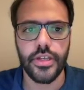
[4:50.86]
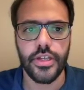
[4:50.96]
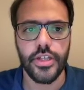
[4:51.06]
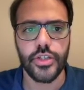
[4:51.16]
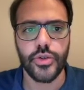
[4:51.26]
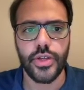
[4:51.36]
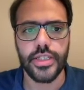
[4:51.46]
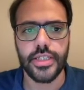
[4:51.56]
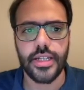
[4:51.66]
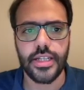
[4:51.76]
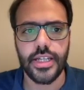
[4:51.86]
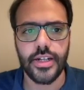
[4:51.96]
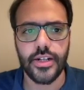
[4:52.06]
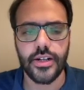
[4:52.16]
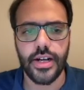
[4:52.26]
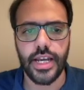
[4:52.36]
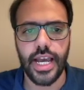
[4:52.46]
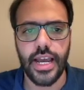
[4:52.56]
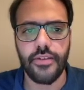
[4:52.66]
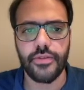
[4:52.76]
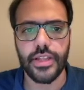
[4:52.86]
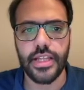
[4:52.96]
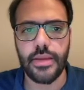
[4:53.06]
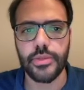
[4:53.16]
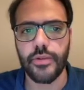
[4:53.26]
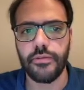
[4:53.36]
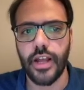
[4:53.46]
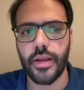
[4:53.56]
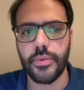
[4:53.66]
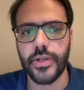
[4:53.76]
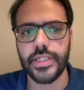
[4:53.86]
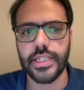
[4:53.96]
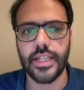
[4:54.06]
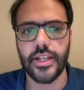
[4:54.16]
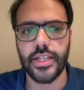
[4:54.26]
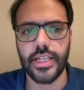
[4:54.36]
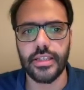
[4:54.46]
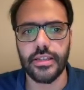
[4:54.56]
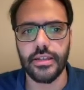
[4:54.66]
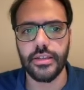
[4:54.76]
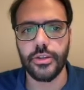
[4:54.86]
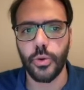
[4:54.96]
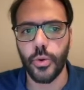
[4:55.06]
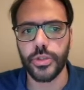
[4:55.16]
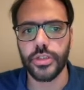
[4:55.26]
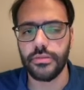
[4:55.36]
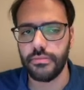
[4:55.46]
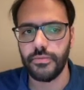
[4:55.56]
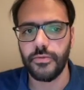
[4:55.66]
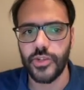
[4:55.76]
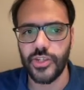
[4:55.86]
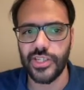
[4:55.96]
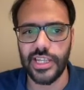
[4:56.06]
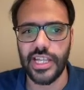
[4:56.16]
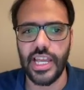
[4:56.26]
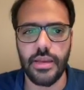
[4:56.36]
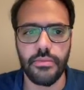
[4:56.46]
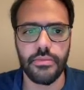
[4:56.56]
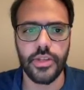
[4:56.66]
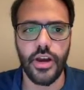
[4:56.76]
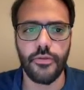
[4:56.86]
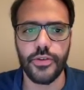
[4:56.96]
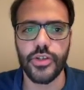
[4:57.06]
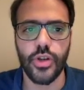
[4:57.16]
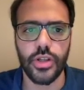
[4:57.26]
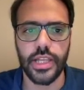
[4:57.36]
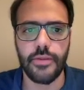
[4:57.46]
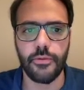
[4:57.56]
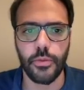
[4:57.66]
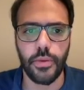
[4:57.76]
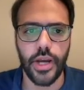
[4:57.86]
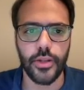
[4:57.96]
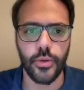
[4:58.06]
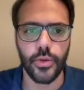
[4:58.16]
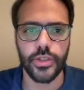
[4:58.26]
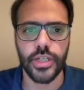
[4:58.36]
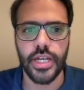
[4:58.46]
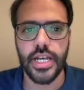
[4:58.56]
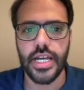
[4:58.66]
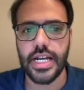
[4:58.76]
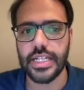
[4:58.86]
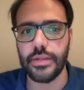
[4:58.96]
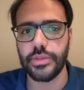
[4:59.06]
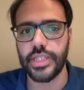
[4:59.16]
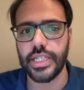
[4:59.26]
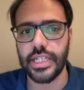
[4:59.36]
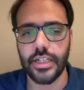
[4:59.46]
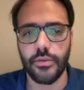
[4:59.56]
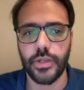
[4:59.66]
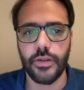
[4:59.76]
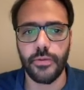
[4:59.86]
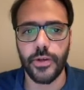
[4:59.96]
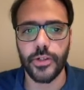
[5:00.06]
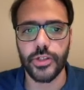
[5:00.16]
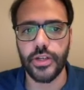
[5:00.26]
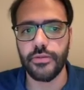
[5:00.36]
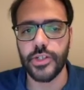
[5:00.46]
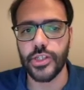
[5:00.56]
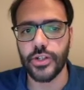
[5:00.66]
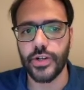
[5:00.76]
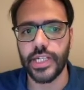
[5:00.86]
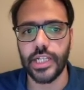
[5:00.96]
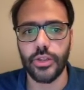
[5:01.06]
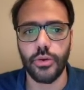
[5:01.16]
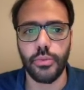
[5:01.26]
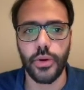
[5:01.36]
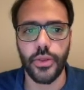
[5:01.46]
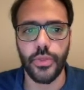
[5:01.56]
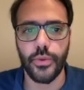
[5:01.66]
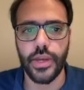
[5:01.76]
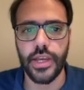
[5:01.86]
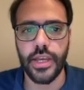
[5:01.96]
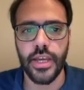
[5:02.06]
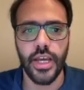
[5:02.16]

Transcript: So inside here, I have the names of libraries that I need. Torch, which is the official name for PyTorch. and I'm saying that I want a version which is greater than 2.3.